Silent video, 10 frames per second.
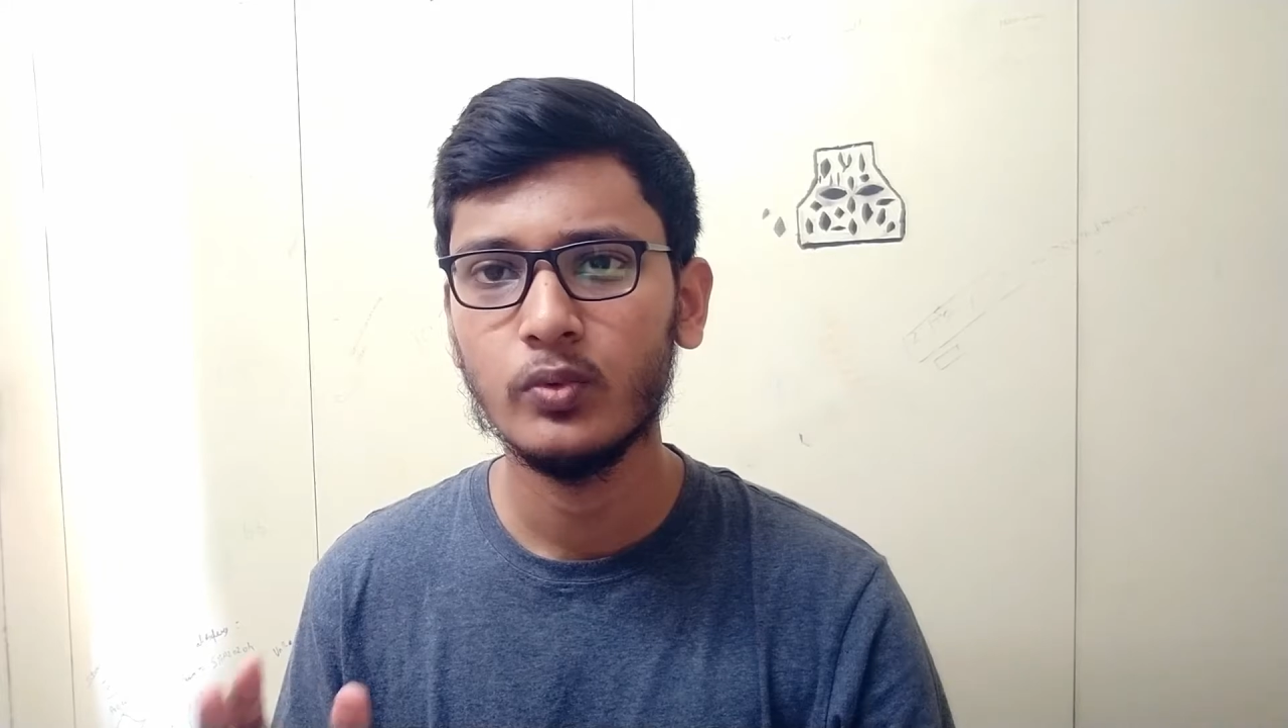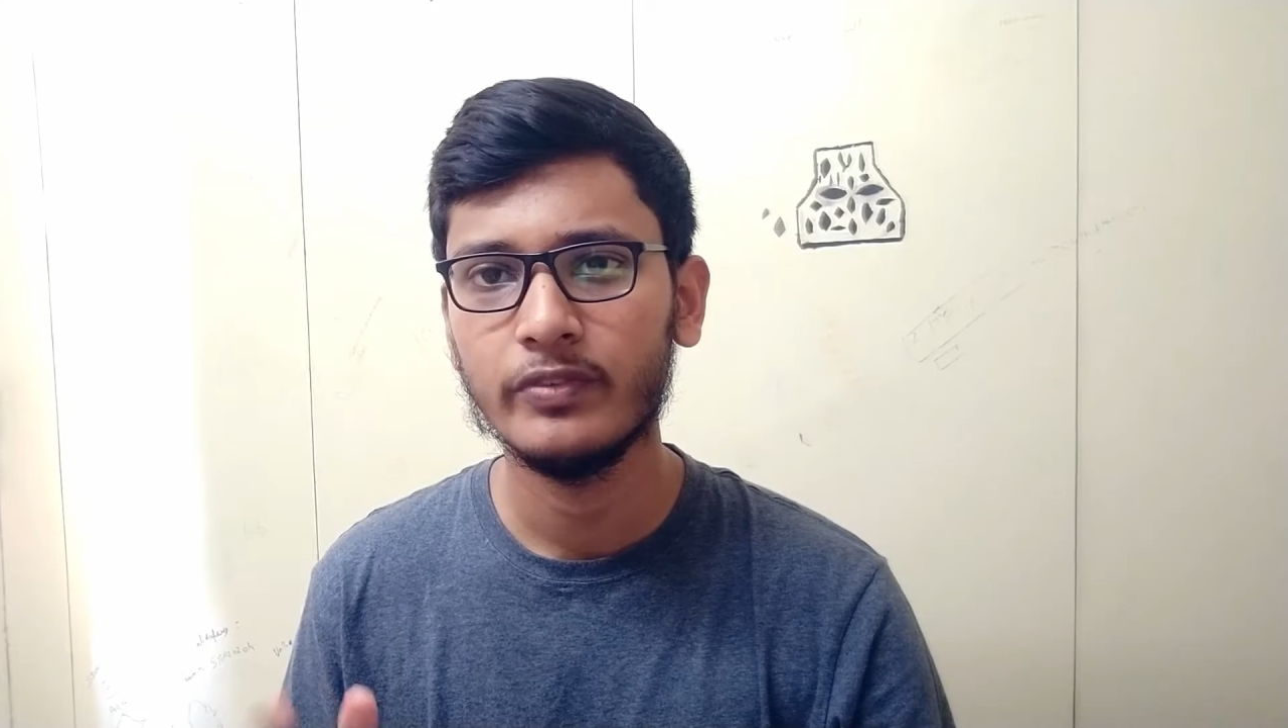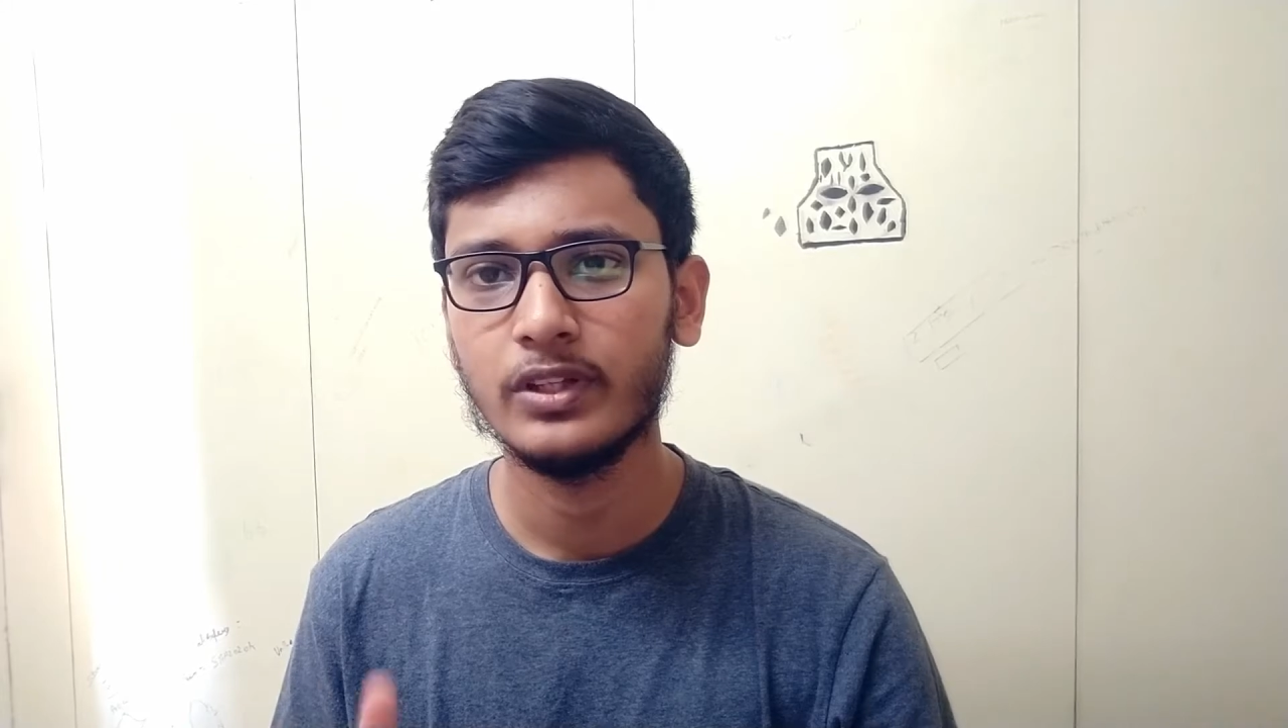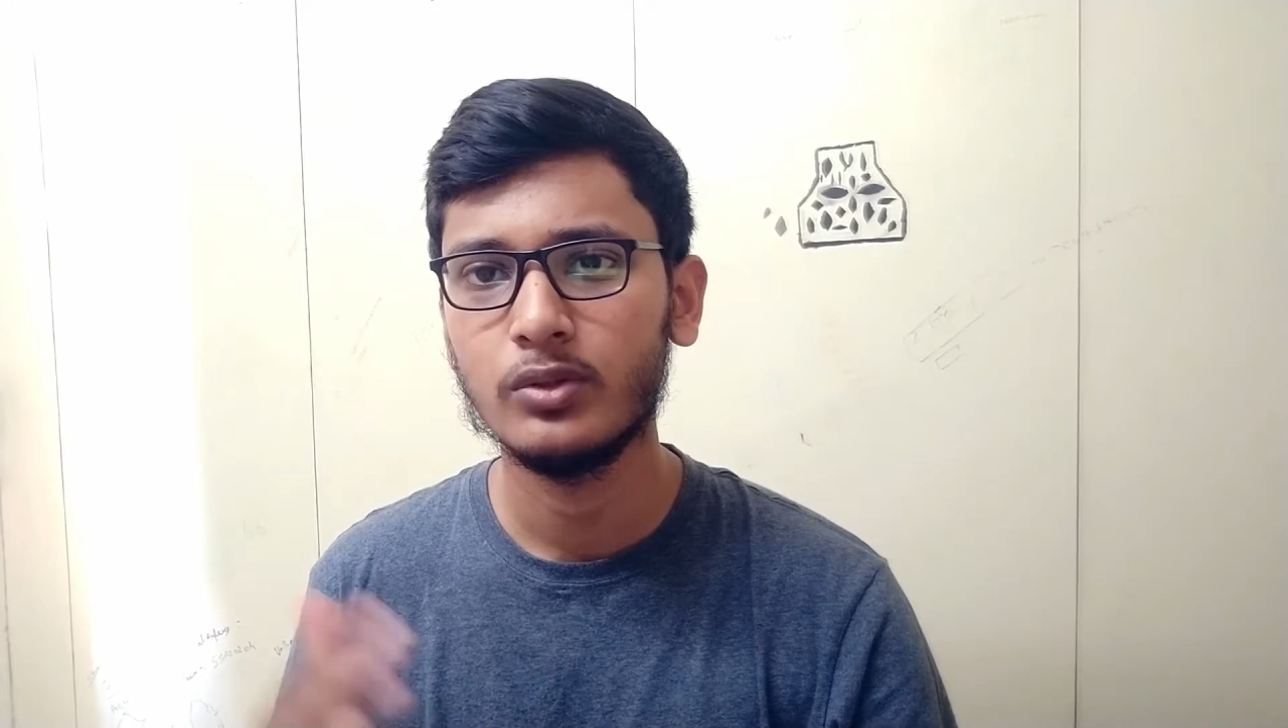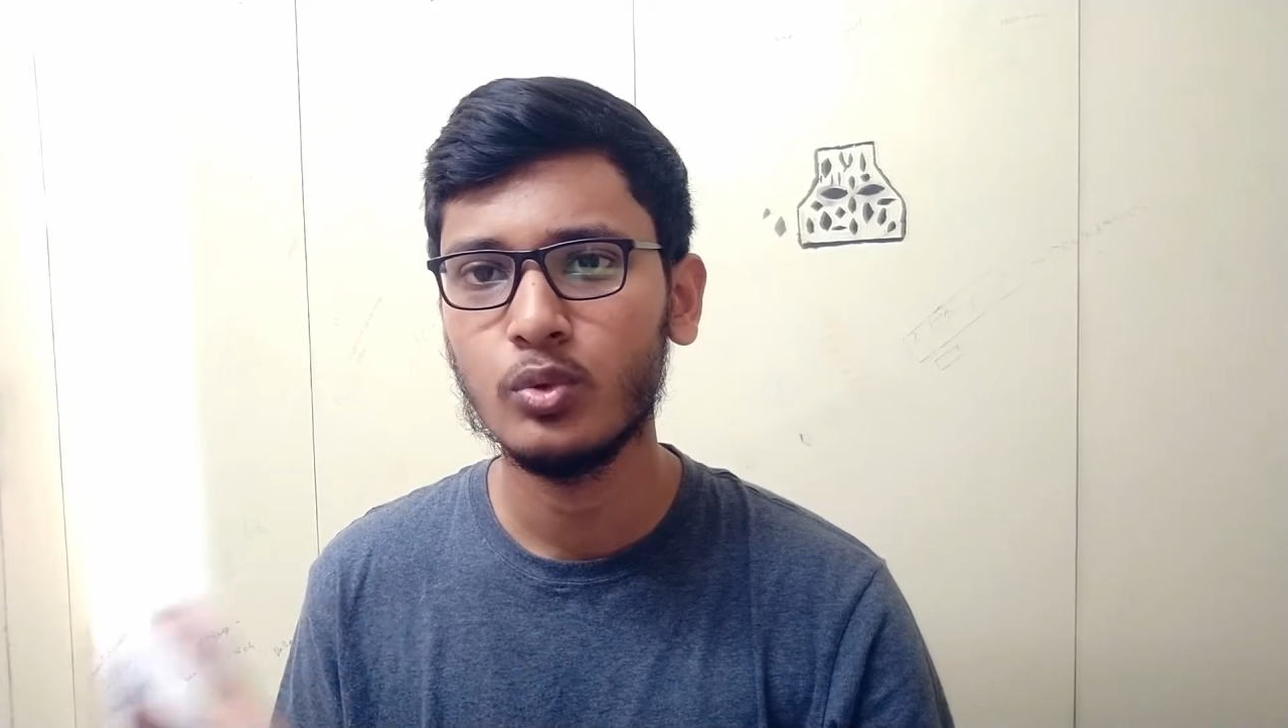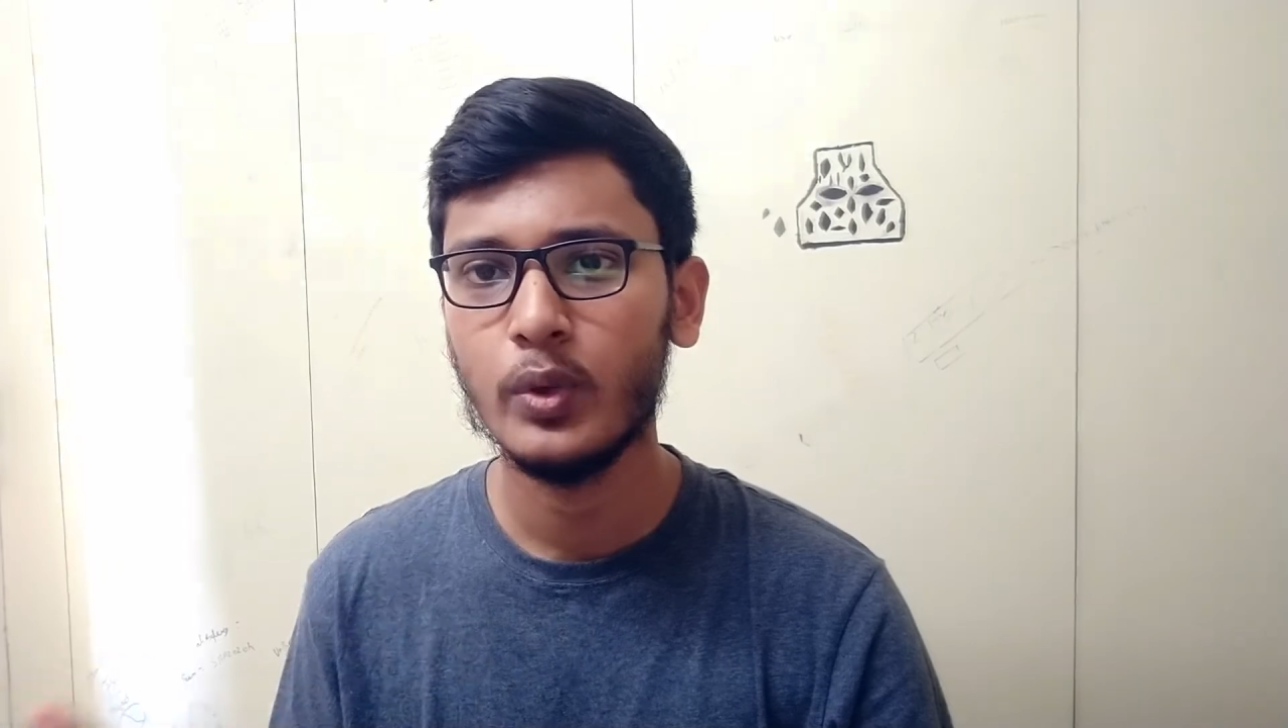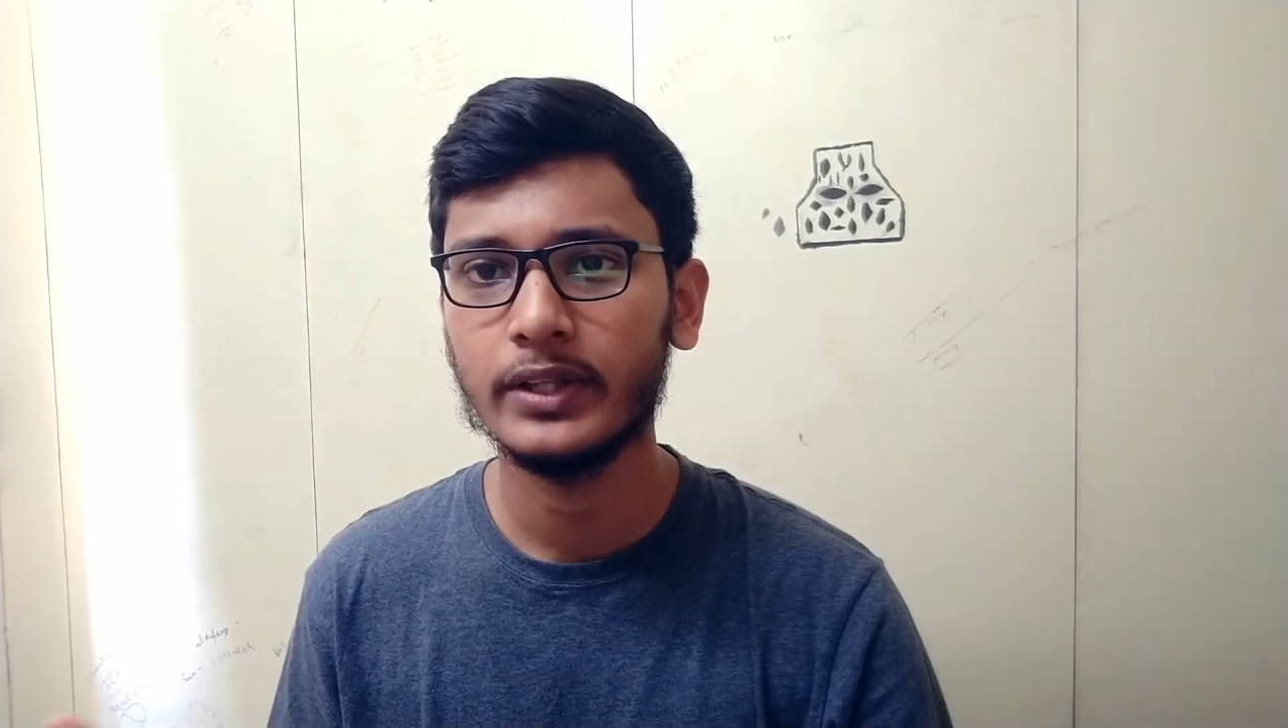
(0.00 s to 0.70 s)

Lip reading: with 2